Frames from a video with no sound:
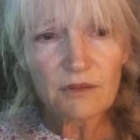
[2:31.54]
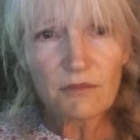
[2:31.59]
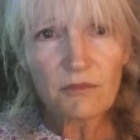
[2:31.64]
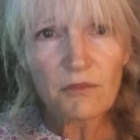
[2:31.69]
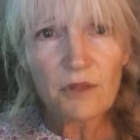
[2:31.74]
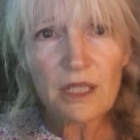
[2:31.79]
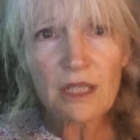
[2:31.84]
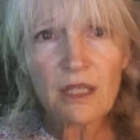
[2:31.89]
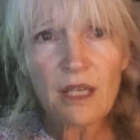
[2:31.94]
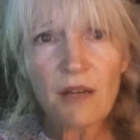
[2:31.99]

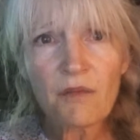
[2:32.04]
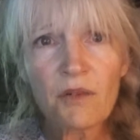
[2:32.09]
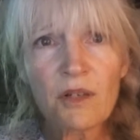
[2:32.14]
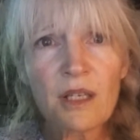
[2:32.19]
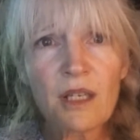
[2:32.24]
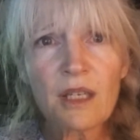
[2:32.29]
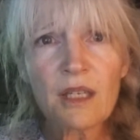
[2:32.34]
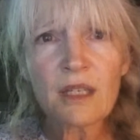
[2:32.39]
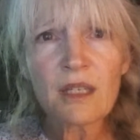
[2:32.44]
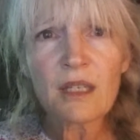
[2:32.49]
We never
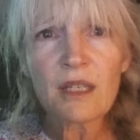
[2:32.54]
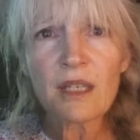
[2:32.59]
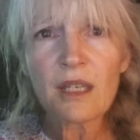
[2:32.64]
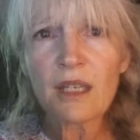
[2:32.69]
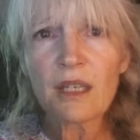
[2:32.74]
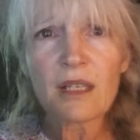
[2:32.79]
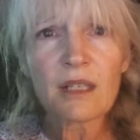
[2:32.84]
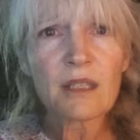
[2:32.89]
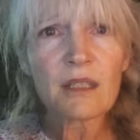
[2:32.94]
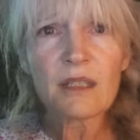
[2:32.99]
did
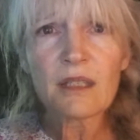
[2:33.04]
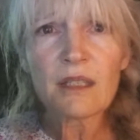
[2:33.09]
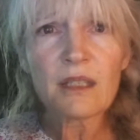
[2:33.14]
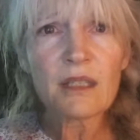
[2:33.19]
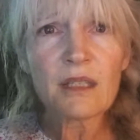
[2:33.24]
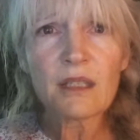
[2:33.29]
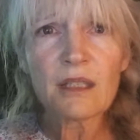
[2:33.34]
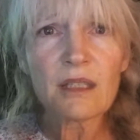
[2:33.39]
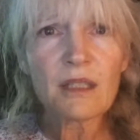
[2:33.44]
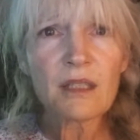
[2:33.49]
get
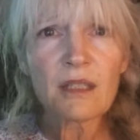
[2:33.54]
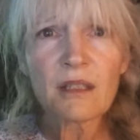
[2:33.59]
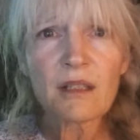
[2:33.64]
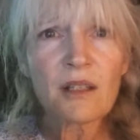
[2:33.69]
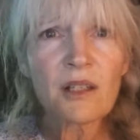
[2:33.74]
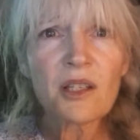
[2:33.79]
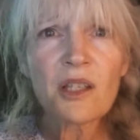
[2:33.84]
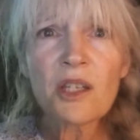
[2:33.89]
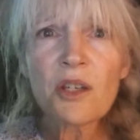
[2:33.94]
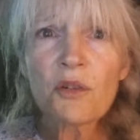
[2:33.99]
a
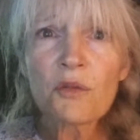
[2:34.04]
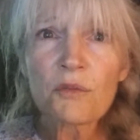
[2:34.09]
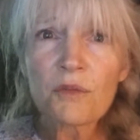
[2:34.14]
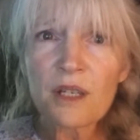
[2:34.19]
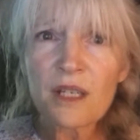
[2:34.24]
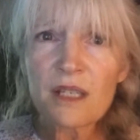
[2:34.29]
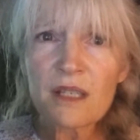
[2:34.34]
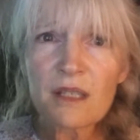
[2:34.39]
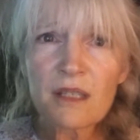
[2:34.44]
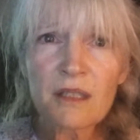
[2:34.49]
clear
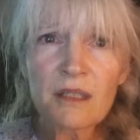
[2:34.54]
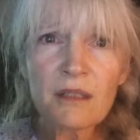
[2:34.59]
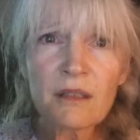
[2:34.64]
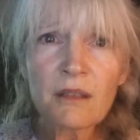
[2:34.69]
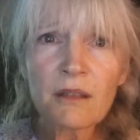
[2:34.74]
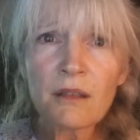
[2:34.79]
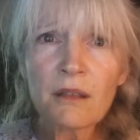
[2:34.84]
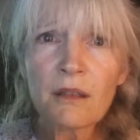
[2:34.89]
reason,